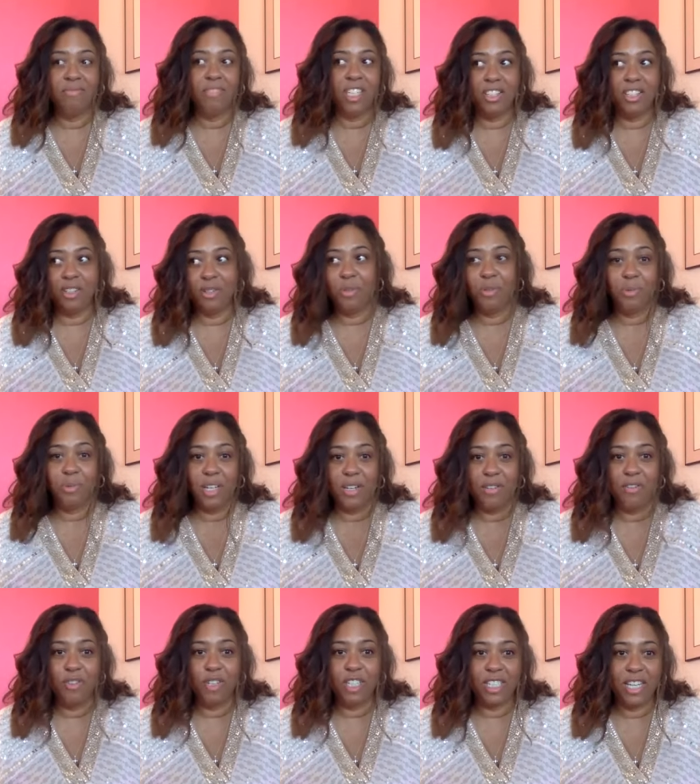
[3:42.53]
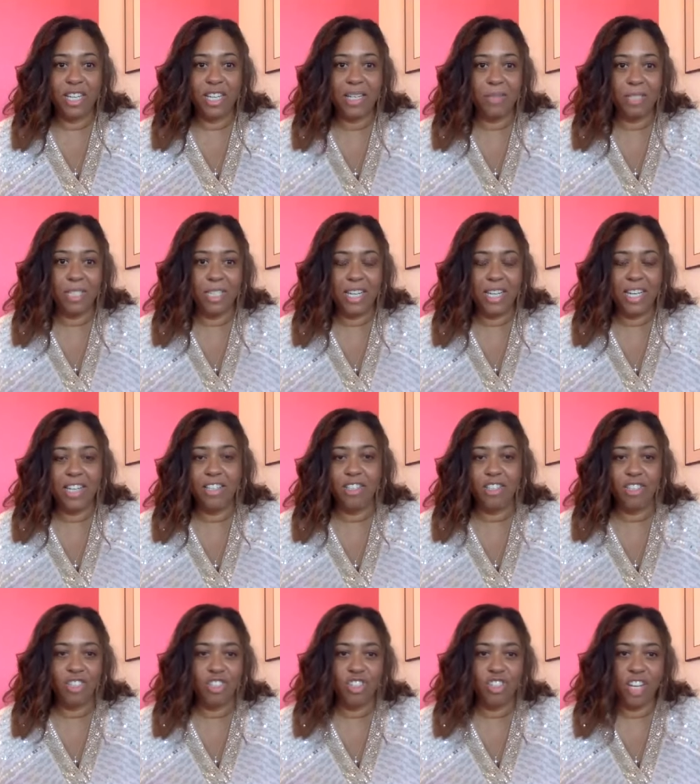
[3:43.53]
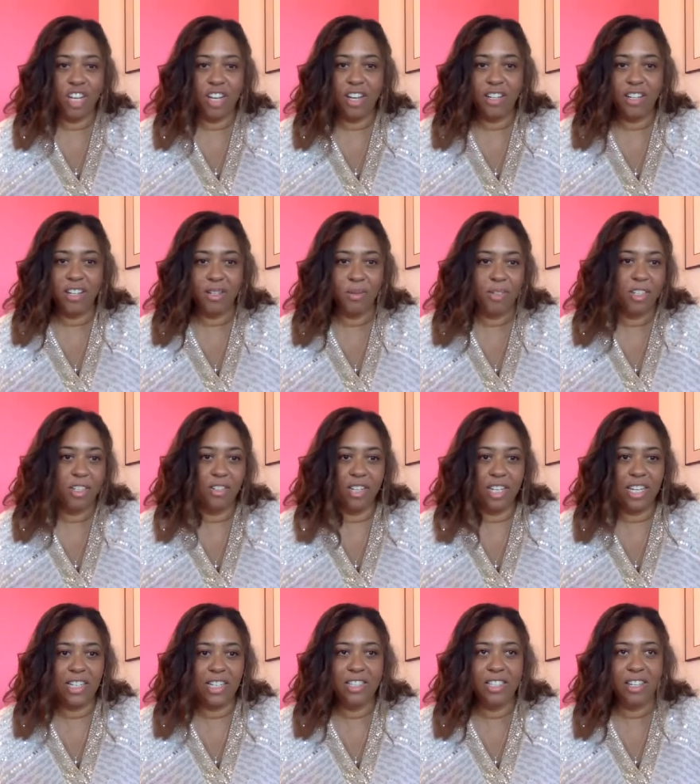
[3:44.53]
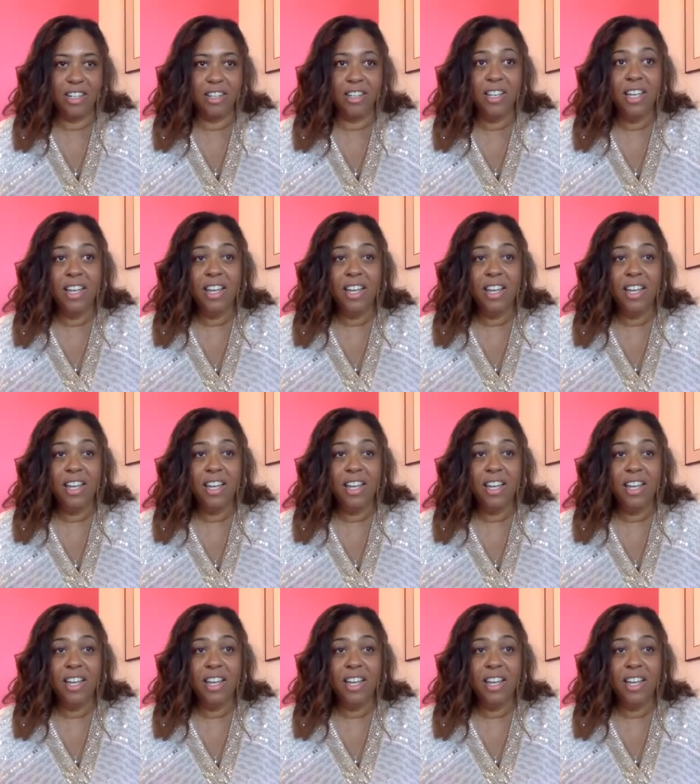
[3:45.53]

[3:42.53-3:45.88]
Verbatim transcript: you know, three to four times a day to just check on her, what her needs are,